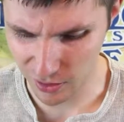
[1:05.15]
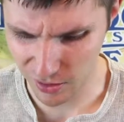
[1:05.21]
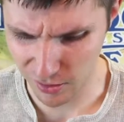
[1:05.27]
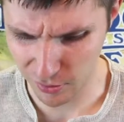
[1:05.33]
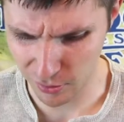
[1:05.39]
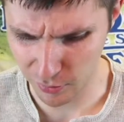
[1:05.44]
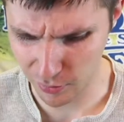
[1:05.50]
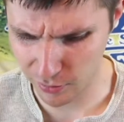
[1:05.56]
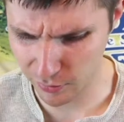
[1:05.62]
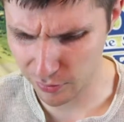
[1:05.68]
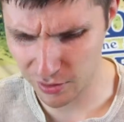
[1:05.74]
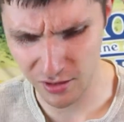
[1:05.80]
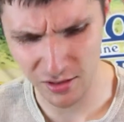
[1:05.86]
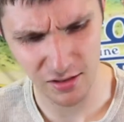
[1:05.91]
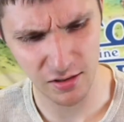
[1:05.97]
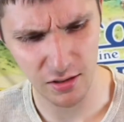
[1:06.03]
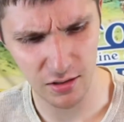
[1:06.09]
That's the only one I really
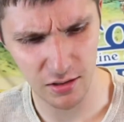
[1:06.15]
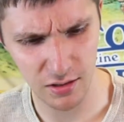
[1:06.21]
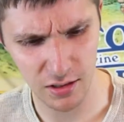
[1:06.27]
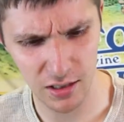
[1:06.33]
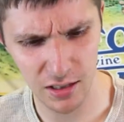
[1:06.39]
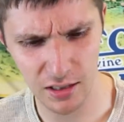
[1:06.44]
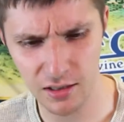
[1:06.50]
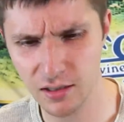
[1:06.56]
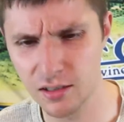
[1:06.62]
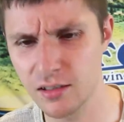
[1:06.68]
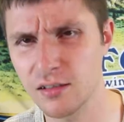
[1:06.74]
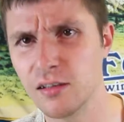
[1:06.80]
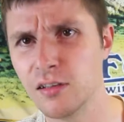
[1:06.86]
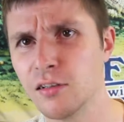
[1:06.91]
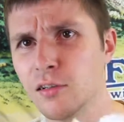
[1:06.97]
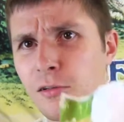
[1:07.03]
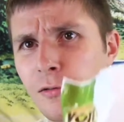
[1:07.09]
saw that had the
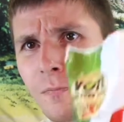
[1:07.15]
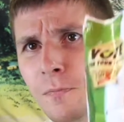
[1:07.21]
little